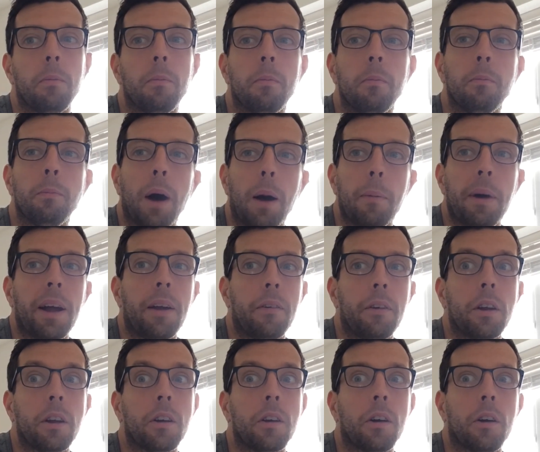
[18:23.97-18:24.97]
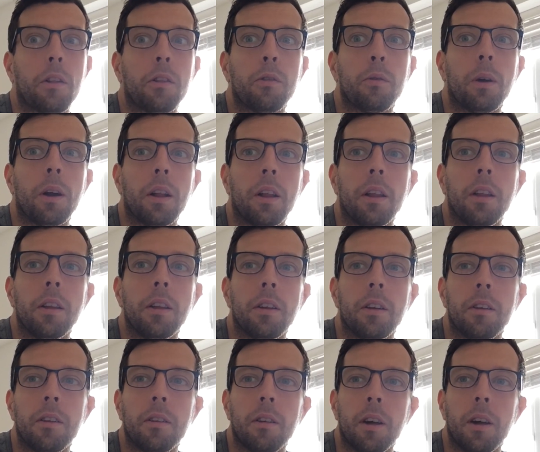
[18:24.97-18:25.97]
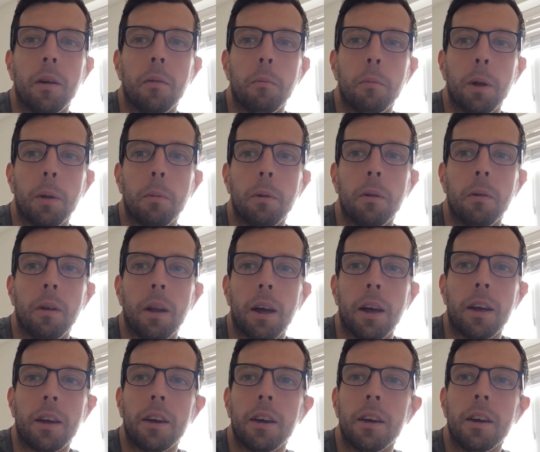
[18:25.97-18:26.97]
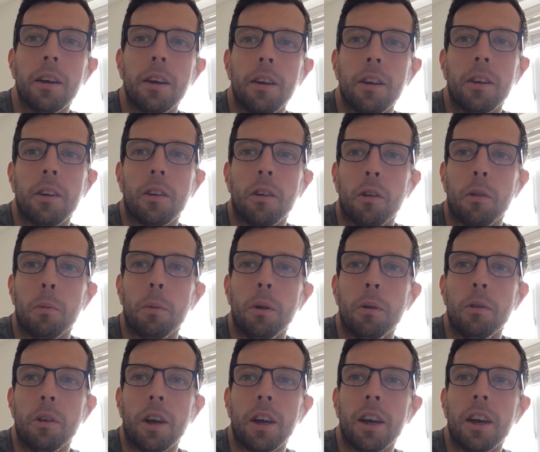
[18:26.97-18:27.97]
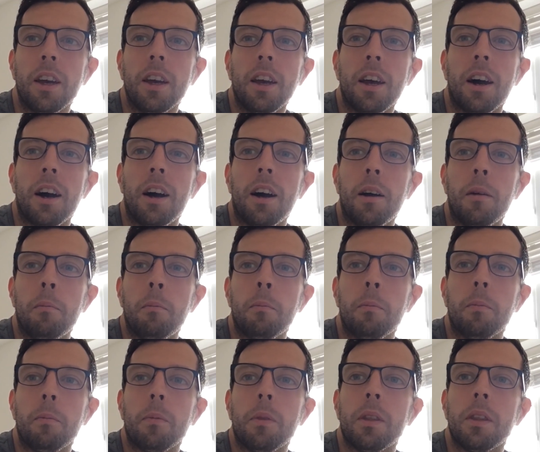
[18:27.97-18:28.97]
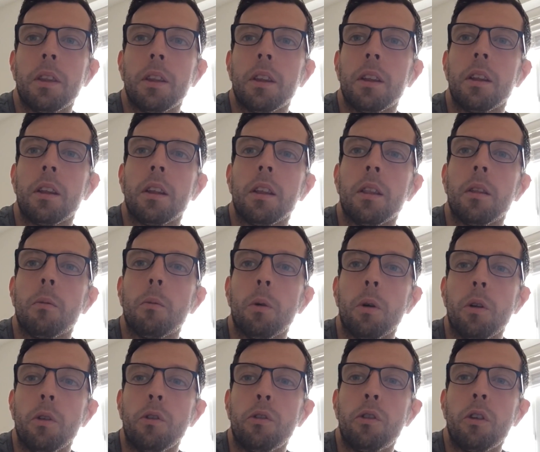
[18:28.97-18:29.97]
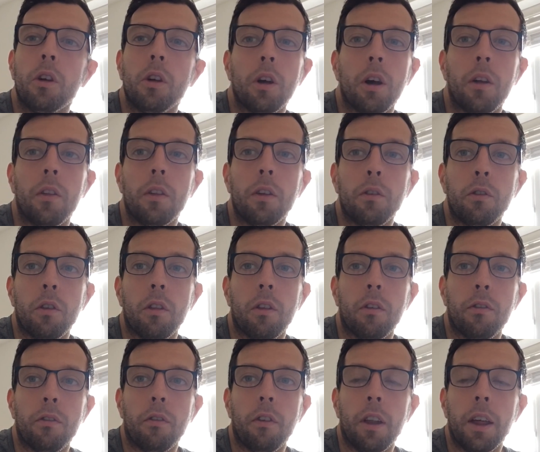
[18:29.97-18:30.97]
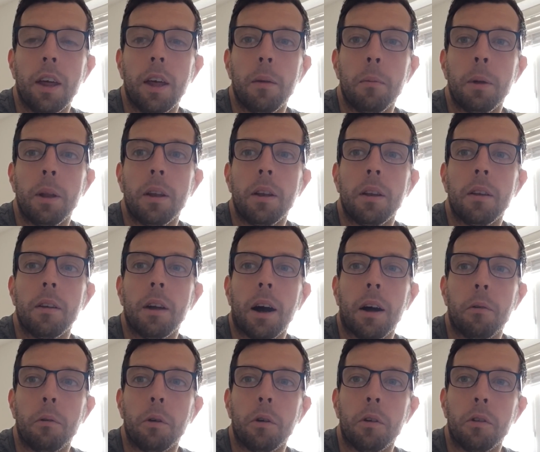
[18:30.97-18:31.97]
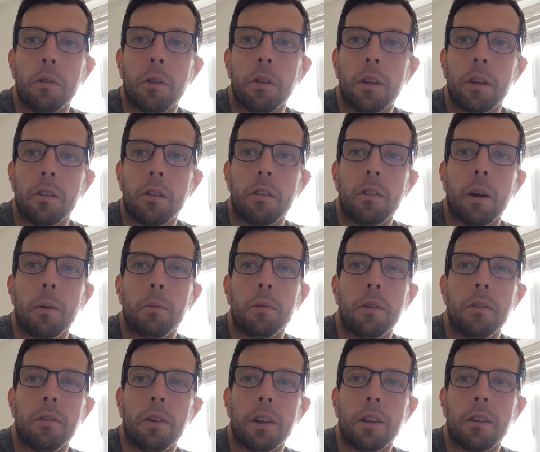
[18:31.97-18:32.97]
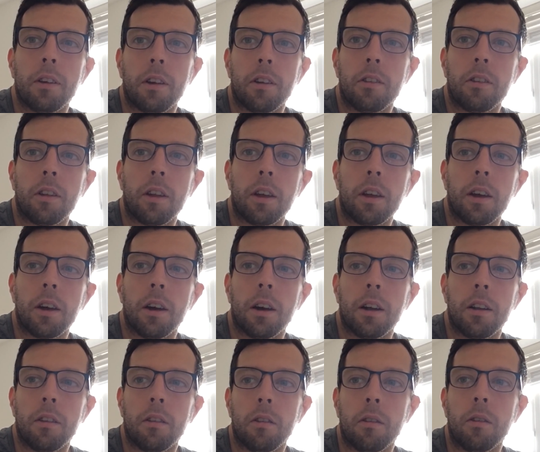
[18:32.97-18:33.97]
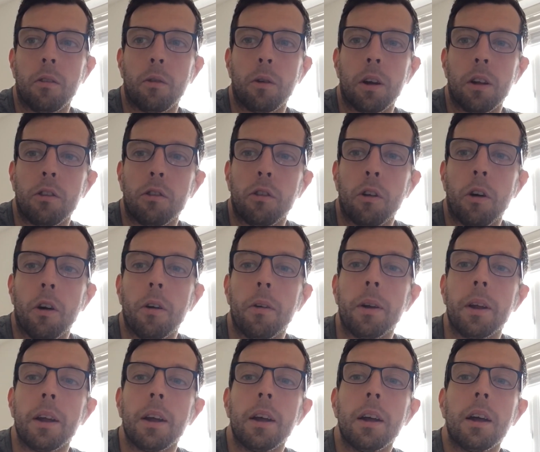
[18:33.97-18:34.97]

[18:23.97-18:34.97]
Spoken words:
barbarian Goths rather than people who like goth music. In the woods, and the use of the flaming arrows and things is absolutely fantastic. It's a great story.